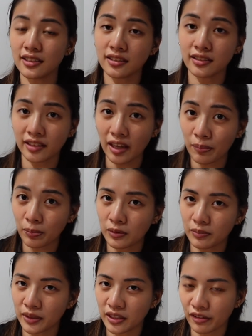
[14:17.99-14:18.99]
this step
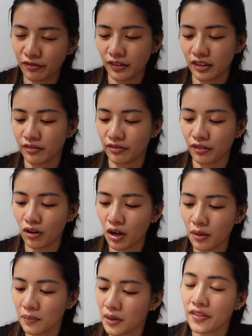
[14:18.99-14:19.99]
will be different
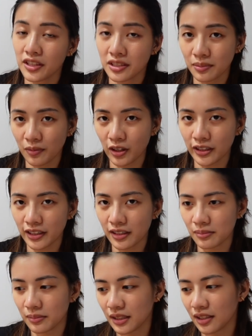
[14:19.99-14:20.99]
from this
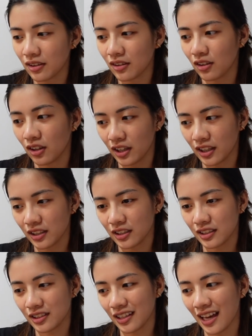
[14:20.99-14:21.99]
morning
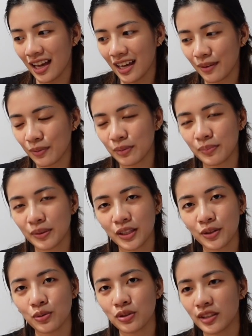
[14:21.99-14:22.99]
because I will be
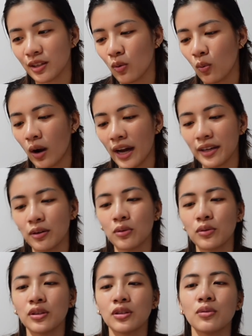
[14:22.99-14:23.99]
using Y O
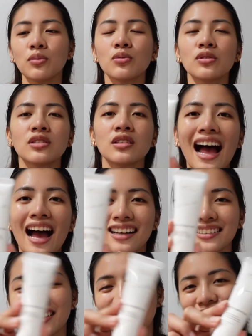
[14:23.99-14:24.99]
U's
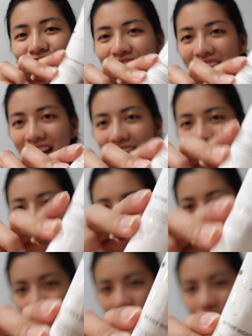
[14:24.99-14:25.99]
Active Night
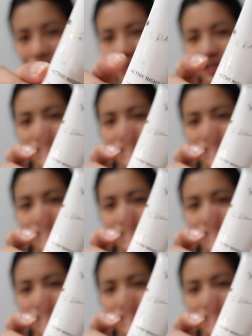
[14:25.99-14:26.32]
Gel.